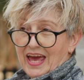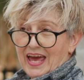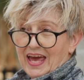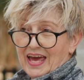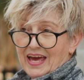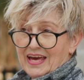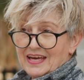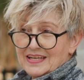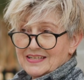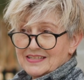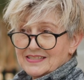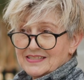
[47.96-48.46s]

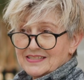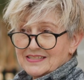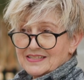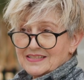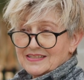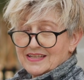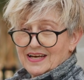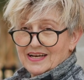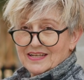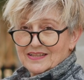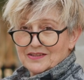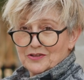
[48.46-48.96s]
and
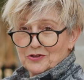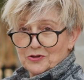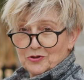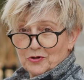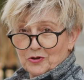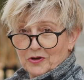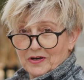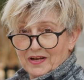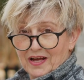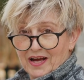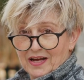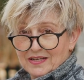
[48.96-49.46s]
that the
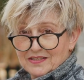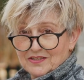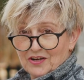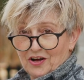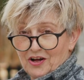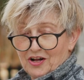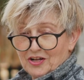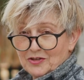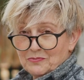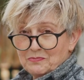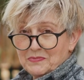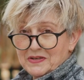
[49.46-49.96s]
Lord had
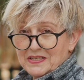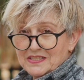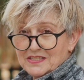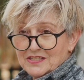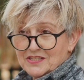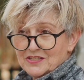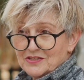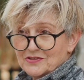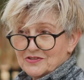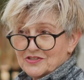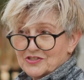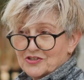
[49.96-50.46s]
called me
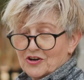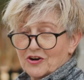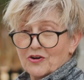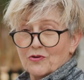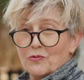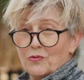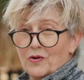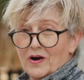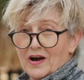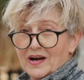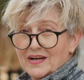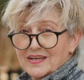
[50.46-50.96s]
to
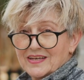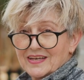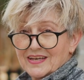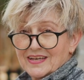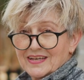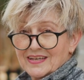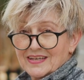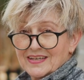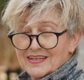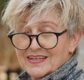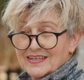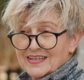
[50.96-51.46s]
start
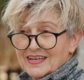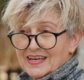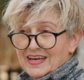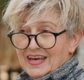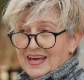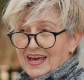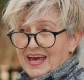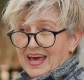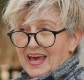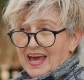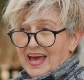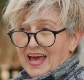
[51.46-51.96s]
walking.
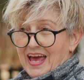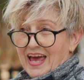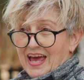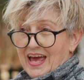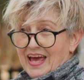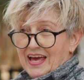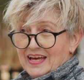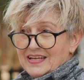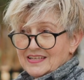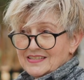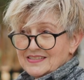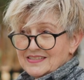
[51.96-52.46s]

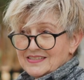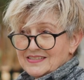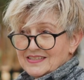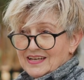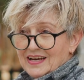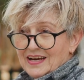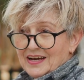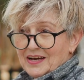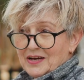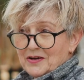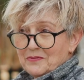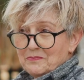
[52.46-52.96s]
And
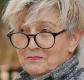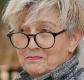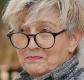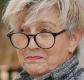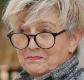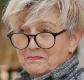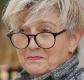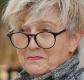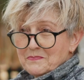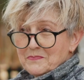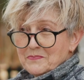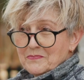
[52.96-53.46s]

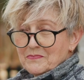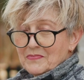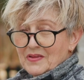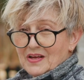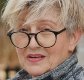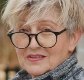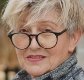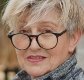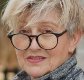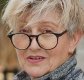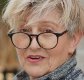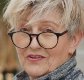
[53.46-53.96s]

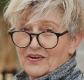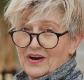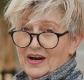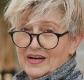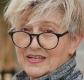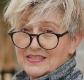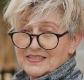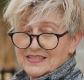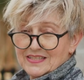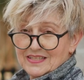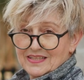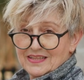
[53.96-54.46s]
so
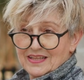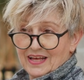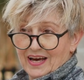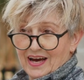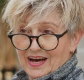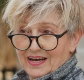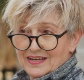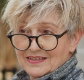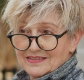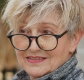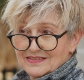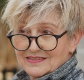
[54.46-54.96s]
I did
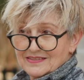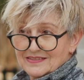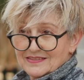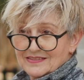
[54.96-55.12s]
that.